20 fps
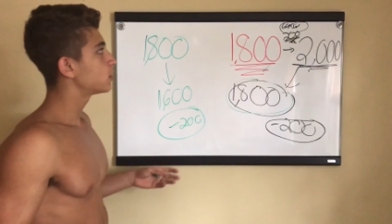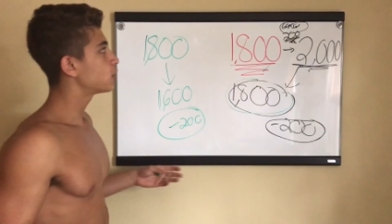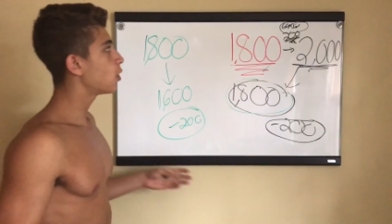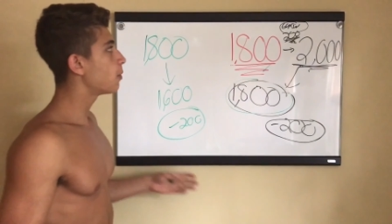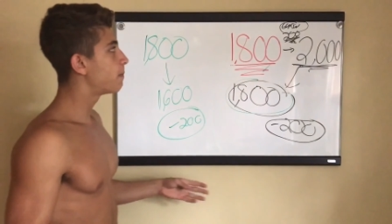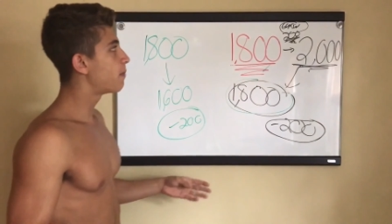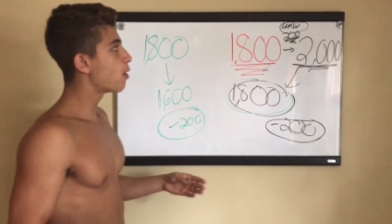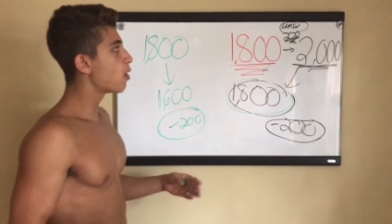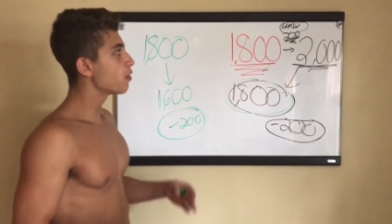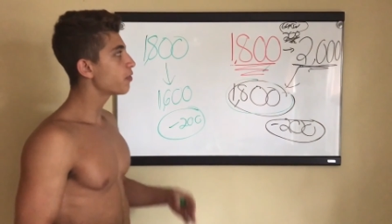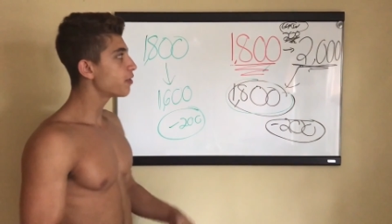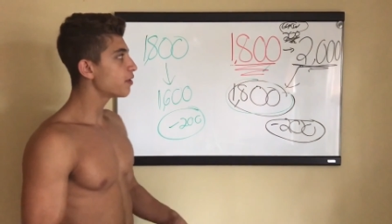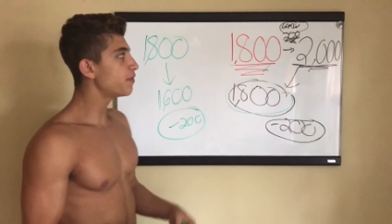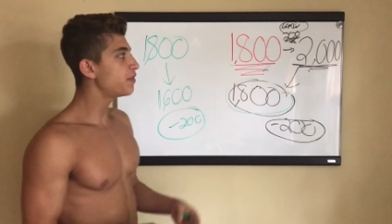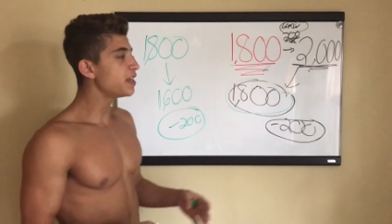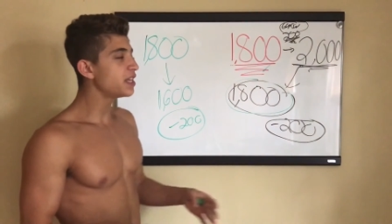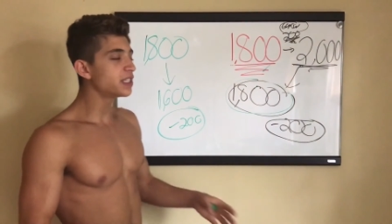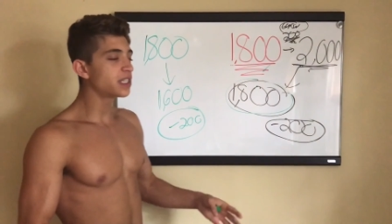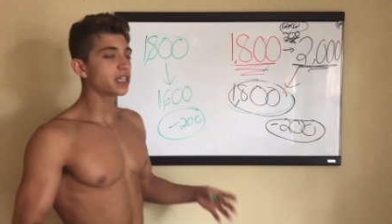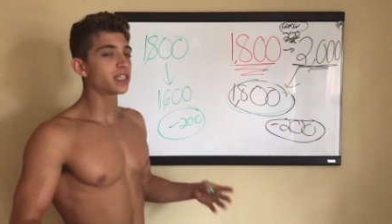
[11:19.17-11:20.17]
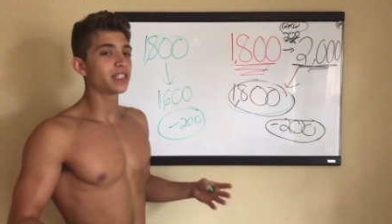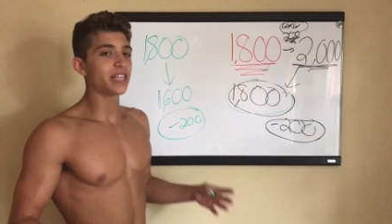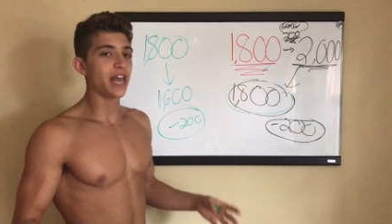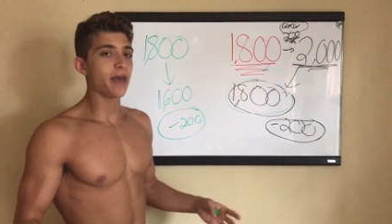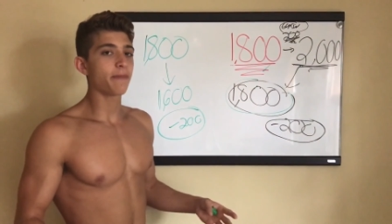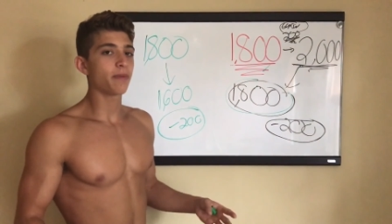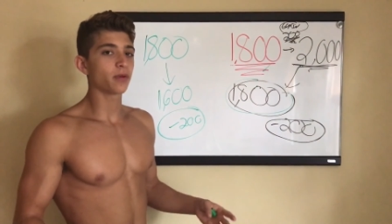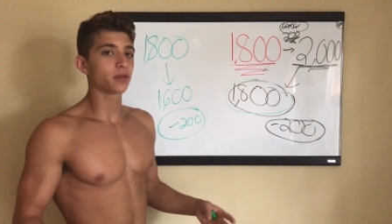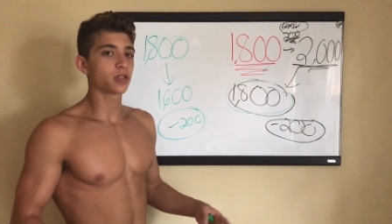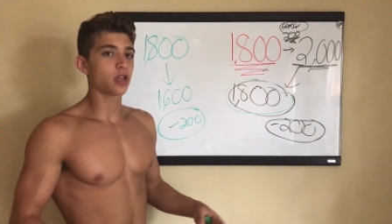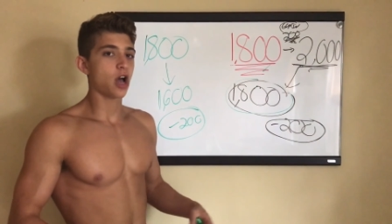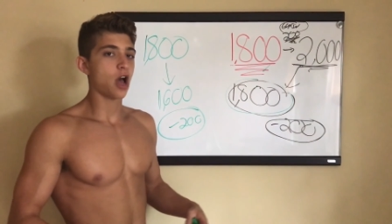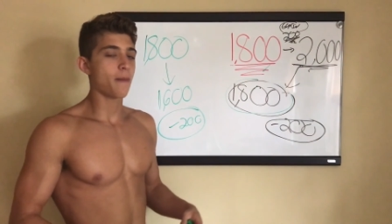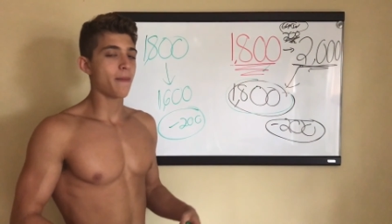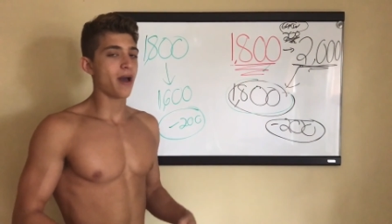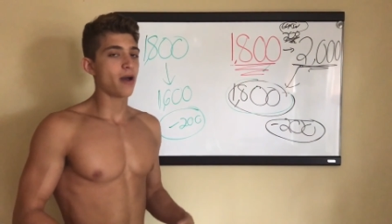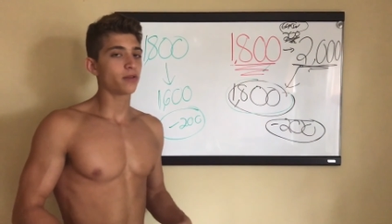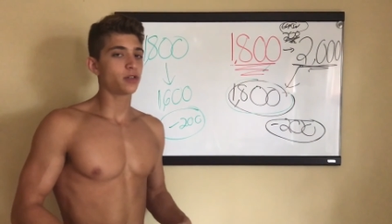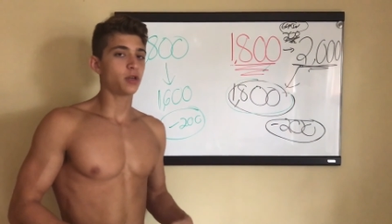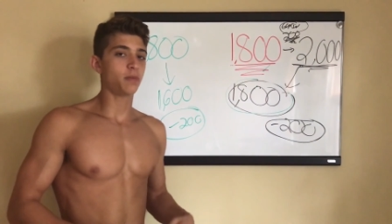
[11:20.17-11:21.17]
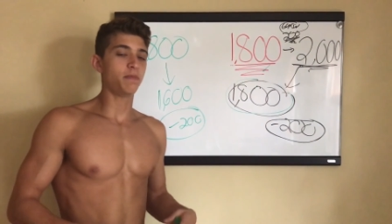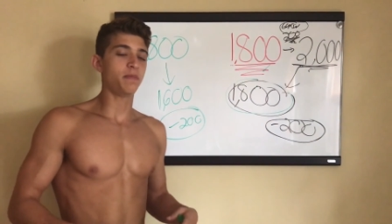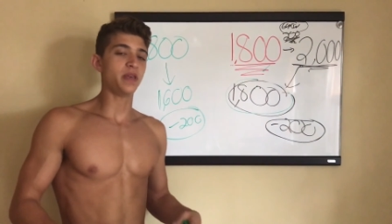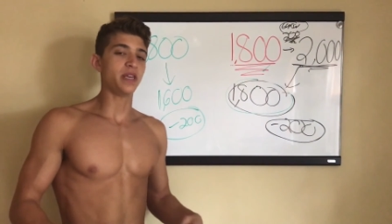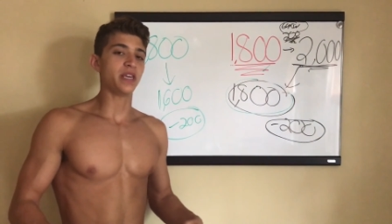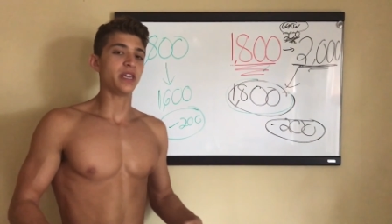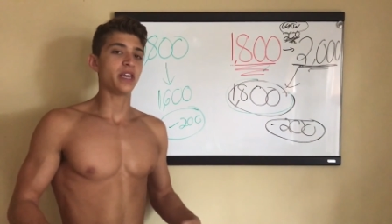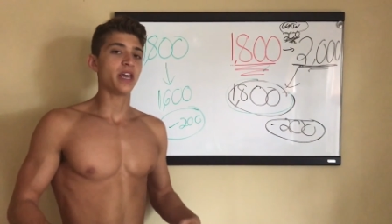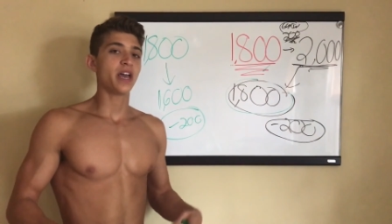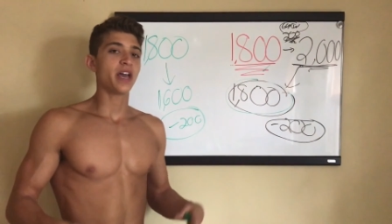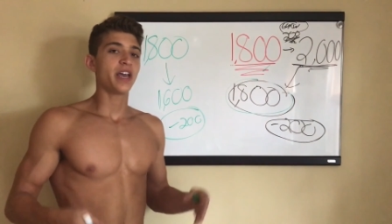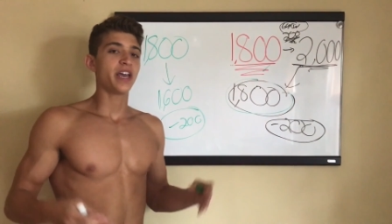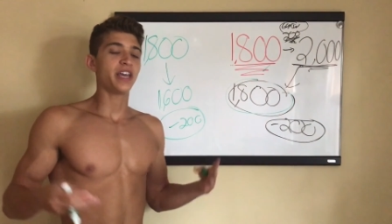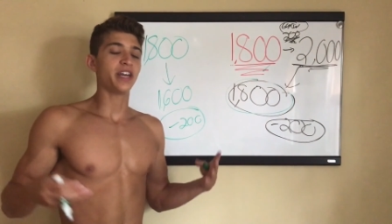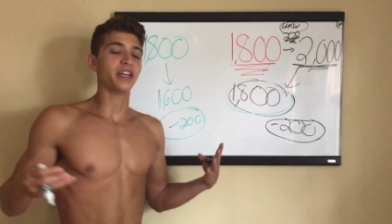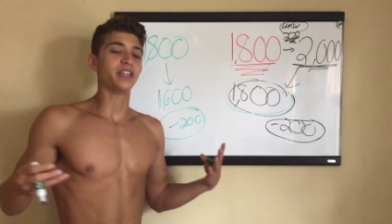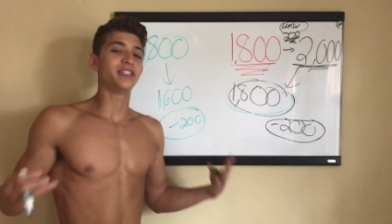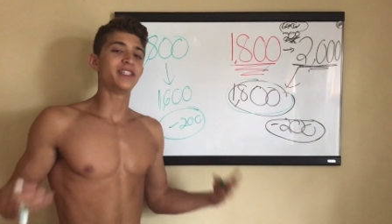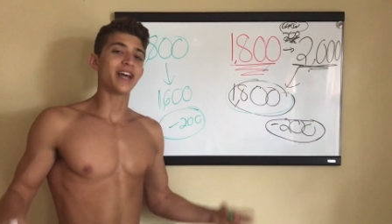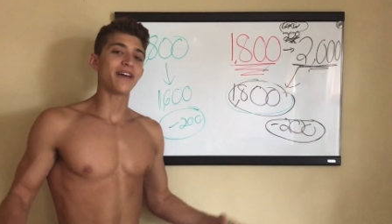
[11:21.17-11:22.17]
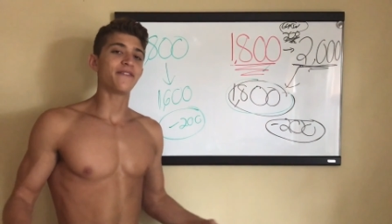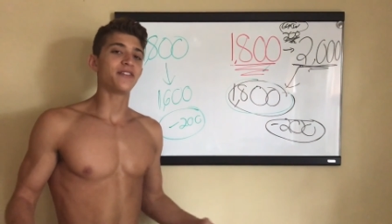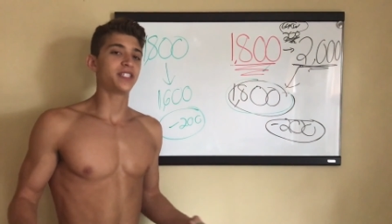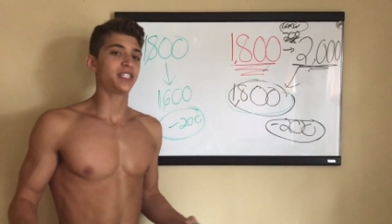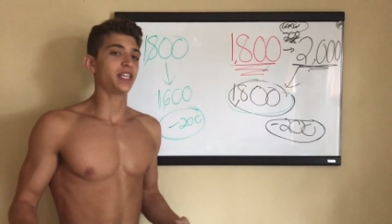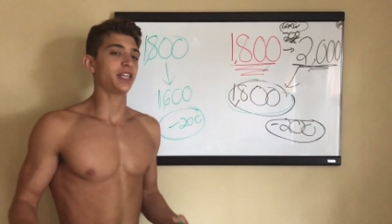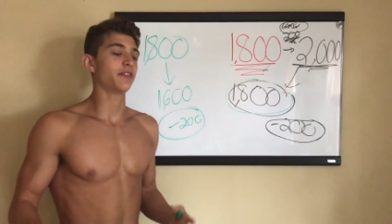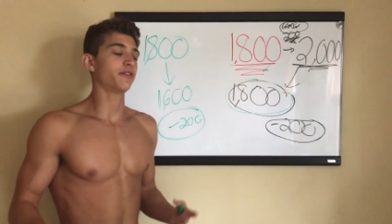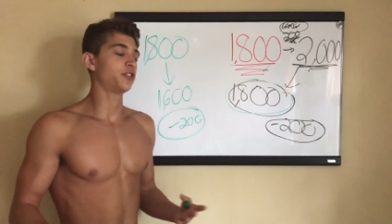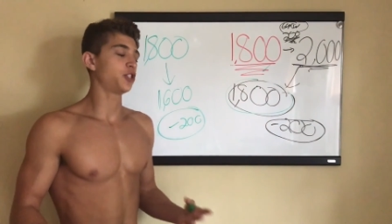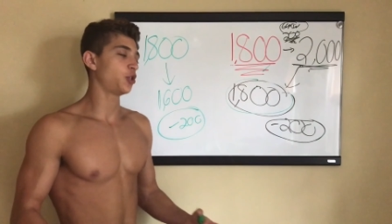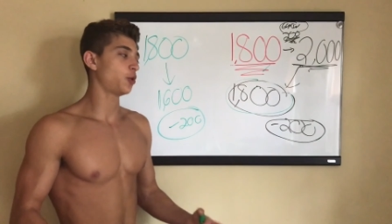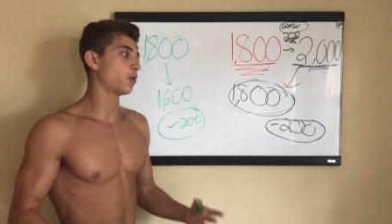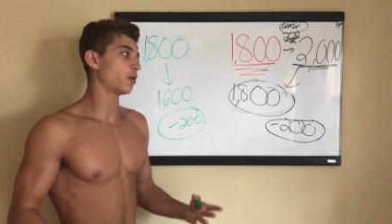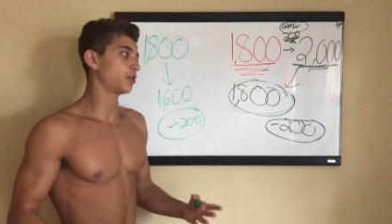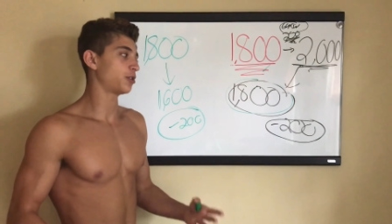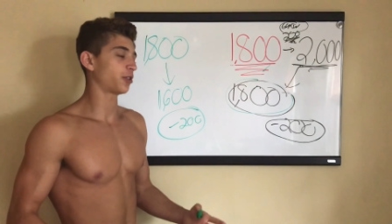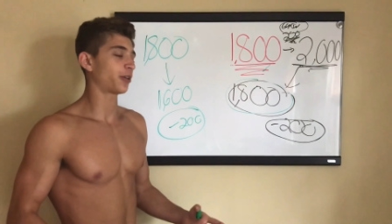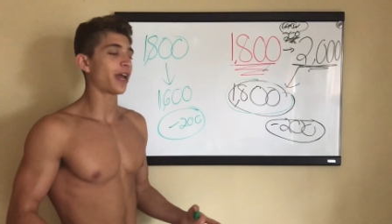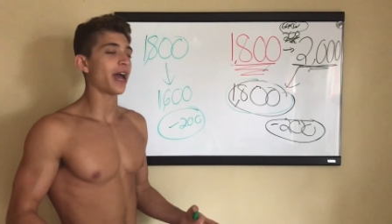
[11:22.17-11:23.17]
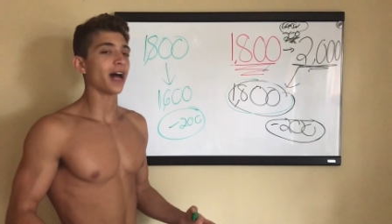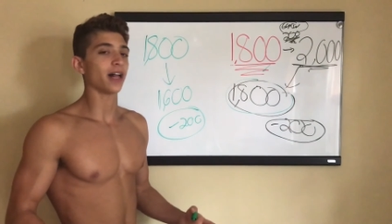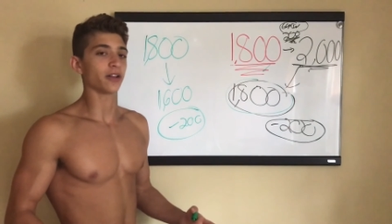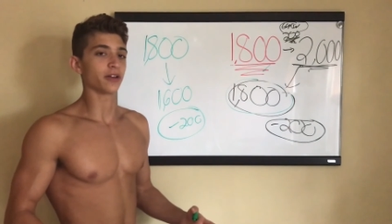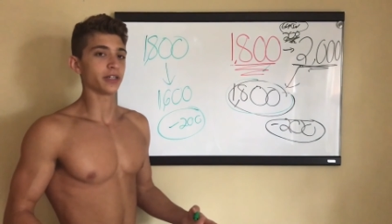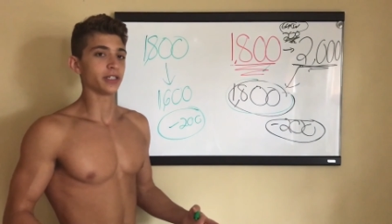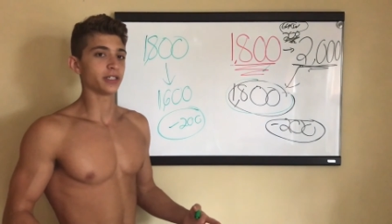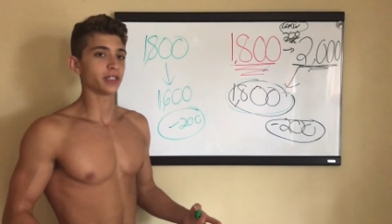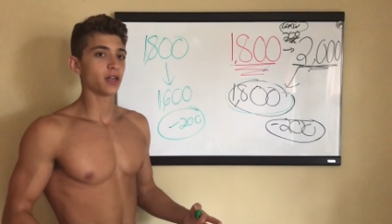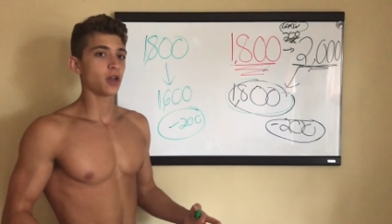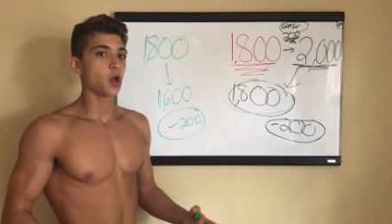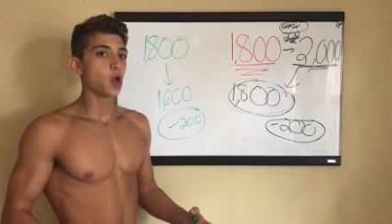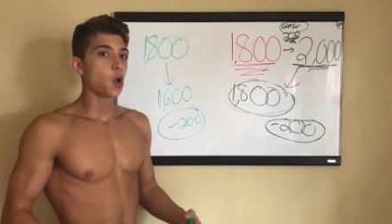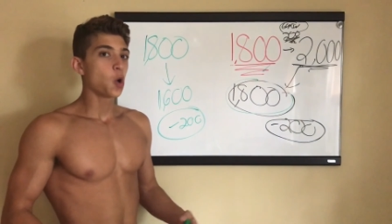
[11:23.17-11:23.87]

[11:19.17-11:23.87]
So both of these examples come out to be in a deficit of two hundred calories,